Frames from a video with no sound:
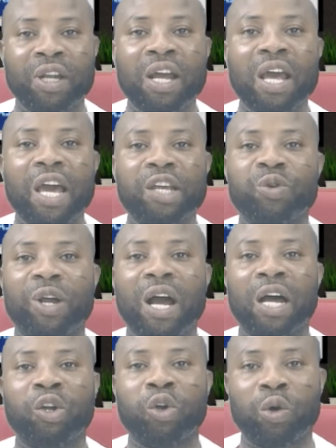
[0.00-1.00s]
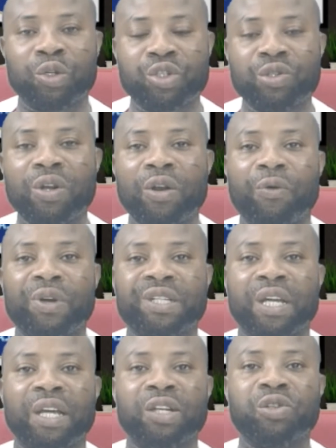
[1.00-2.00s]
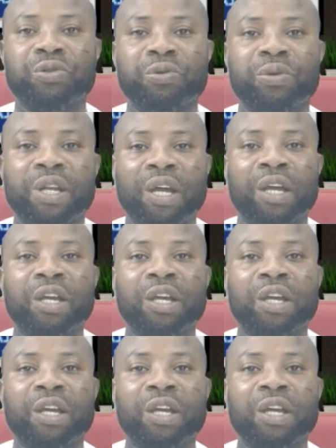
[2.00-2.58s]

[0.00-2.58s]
and you cannot return to the